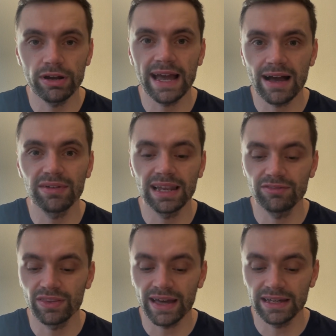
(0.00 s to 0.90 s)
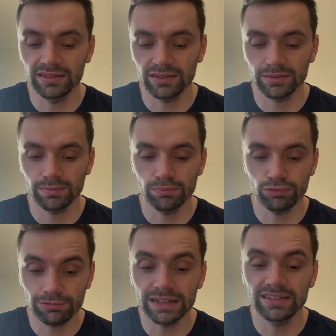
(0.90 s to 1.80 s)
out of 11. That is
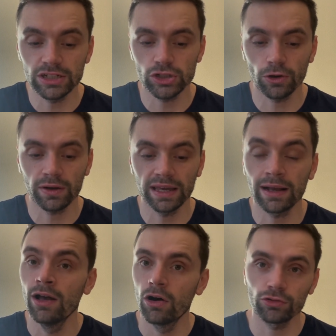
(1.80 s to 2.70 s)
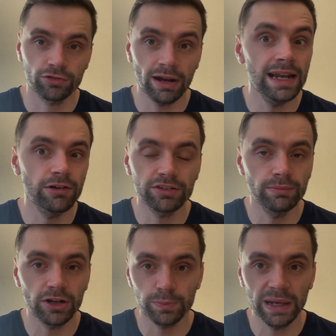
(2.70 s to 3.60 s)
pretty shocking. Australia isn't
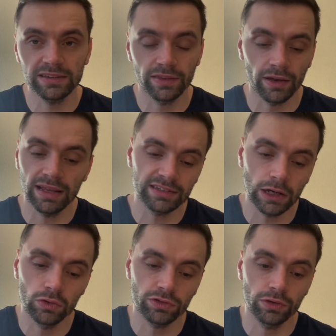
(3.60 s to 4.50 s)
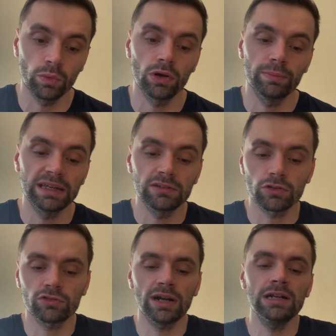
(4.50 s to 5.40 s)
much better though. Let's get on to the Wallabies.
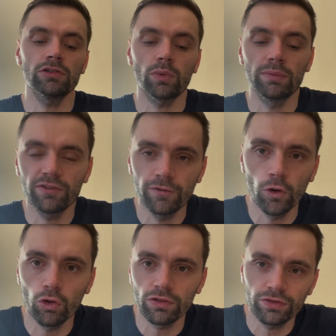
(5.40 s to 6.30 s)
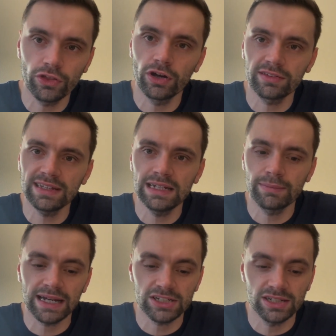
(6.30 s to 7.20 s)
Australia have won 4 of 13
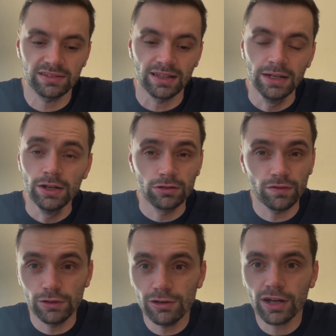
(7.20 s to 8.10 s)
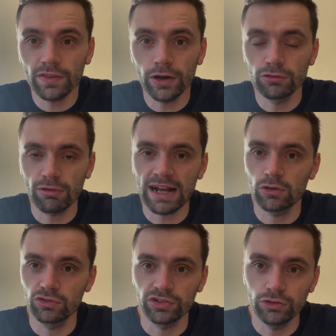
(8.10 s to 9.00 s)
matches. So if you look at those
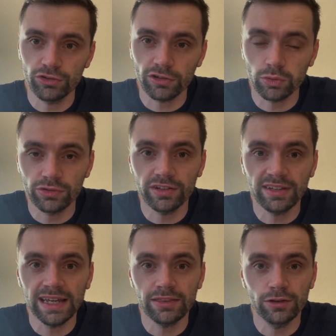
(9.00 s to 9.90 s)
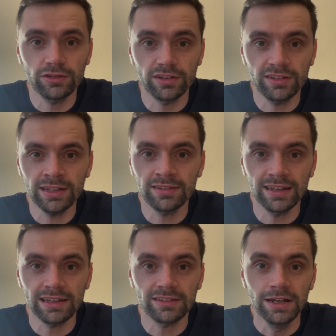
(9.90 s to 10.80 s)
records and you just want to take those
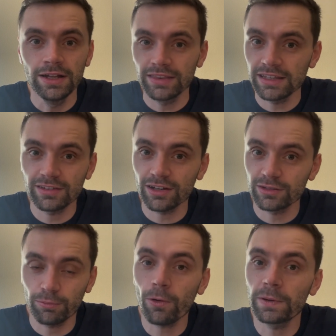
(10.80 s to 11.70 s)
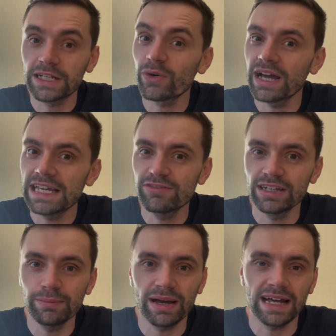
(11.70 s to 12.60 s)
statistics, these sides are probably quite
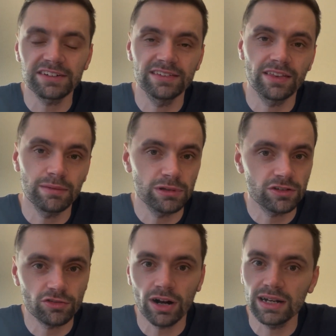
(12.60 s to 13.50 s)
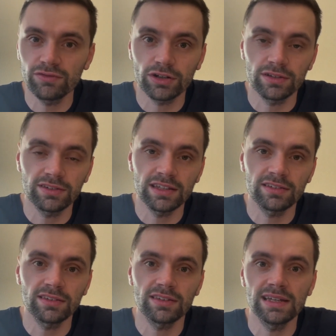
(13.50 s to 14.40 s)
evenly matched in that they've been struggling for
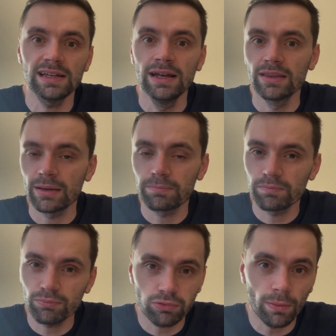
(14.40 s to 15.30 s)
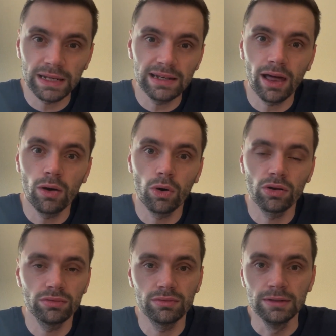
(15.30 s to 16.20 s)
consistency. They're probably low
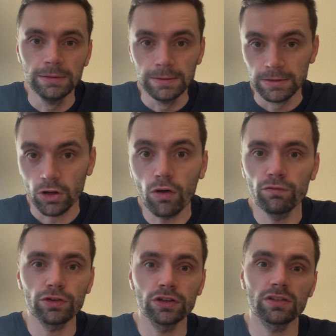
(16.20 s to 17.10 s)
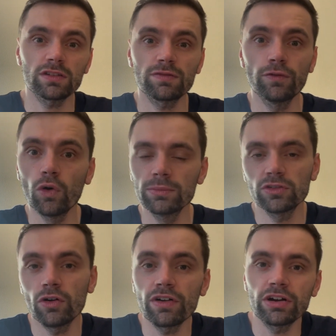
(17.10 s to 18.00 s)
on confidence, form's
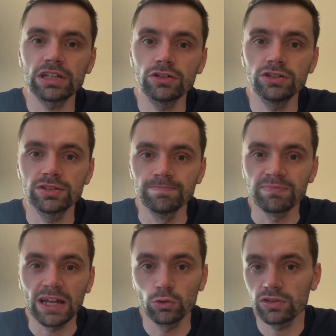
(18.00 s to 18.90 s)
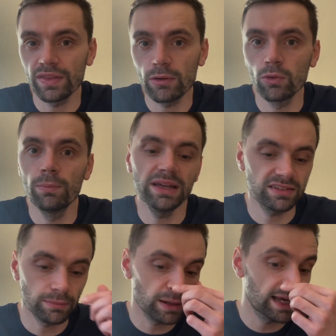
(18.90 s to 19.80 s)
not very good, and also they're all
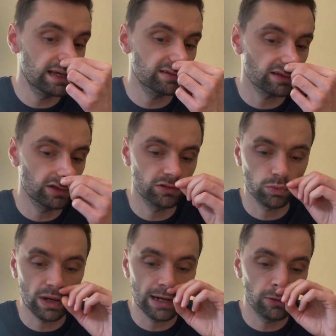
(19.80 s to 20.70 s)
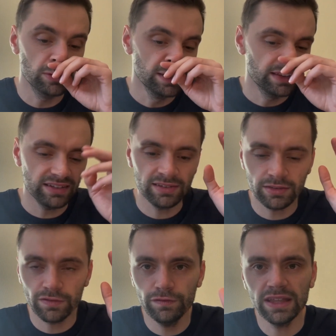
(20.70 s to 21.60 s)
missing players as well. This is
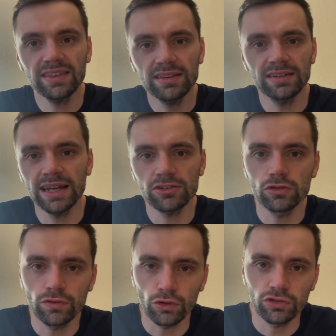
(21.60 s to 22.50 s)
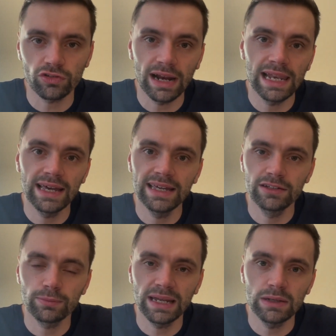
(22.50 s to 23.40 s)
the 5th international for Australia in
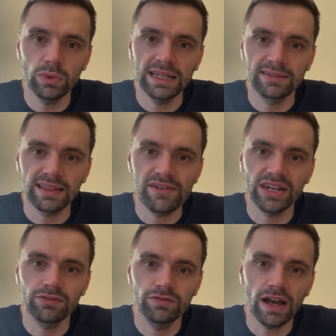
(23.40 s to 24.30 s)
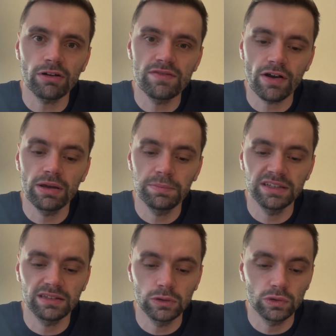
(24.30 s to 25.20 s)
as many weeks. They have had a very, very
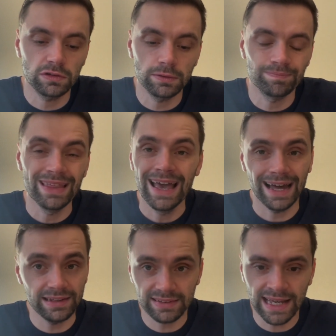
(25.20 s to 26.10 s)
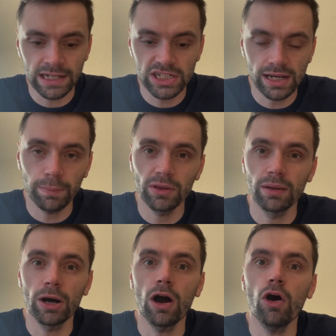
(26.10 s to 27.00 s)
busy autumn, and it's catching up at
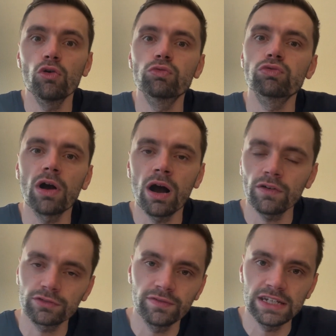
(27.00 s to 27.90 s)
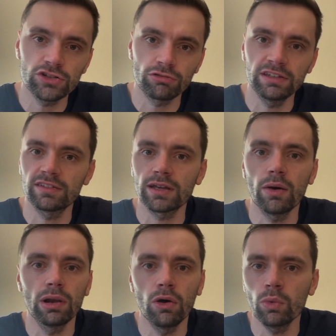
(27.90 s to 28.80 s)
them. A whole raft of injuries to
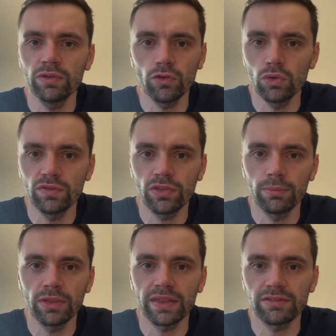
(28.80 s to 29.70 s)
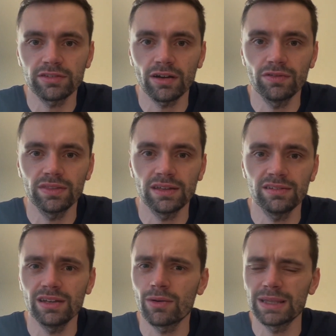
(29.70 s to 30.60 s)
go along with all of them that they've suffered
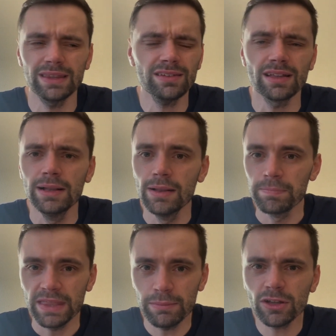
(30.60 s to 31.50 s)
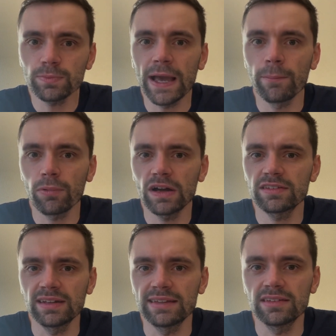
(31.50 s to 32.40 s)
this year. I mean, it must be
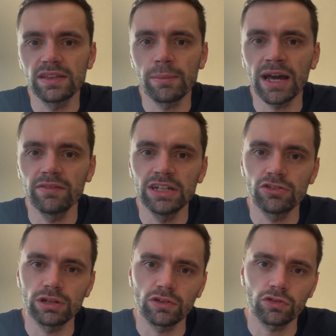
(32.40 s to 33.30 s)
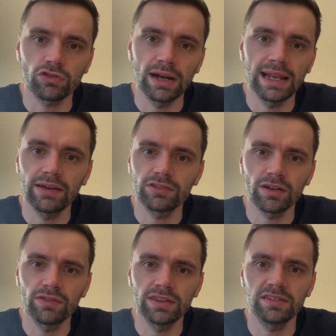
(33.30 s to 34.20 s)
unprecedented, the amount of injuries Australia have
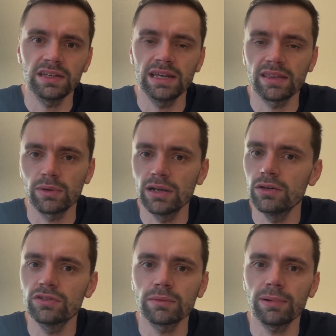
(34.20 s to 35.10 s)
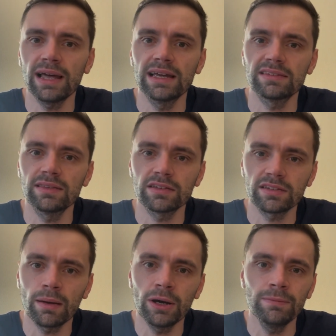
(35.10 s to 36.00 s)
suffered this year. They were losing players in the
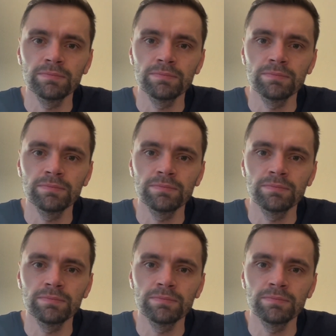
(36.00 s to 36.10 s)
summer